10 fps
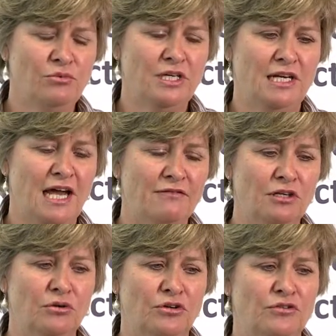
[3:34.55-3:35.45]
we can have a
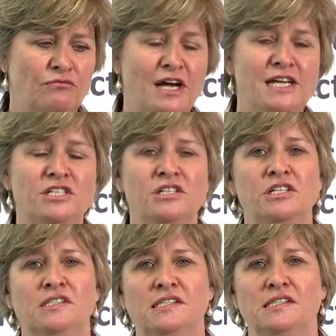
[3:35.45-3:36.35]
look at the range that
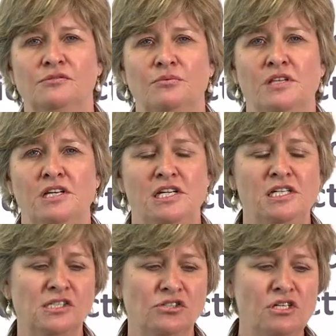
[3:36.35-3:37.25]
exists within
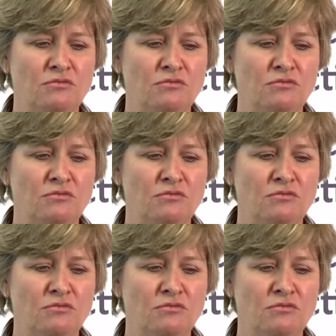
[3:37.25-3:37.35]
industry,